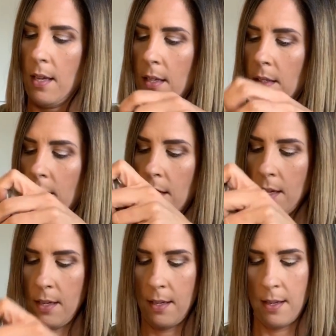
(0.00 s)
is
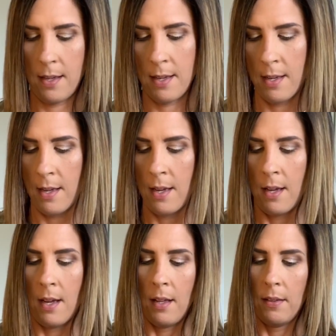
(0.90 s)

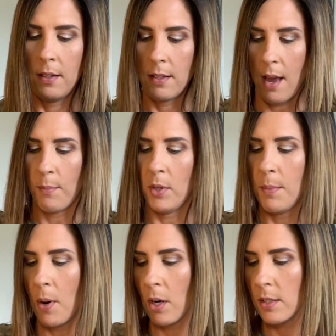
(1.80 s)
this Emory
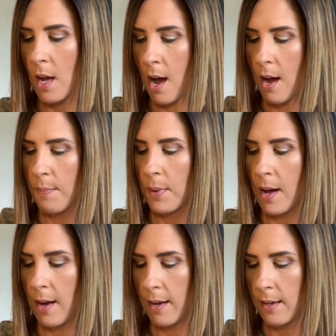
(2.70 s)
Park top.
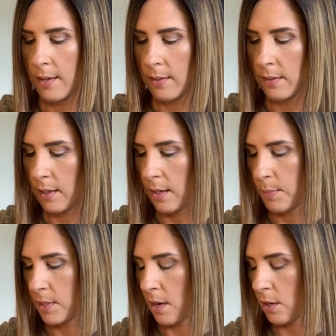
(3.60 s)
I
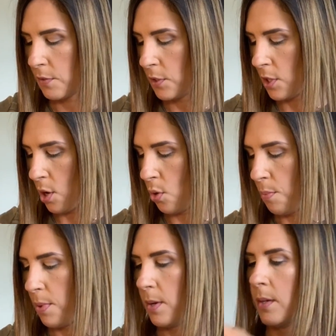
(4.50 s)
am a sucker for taupe.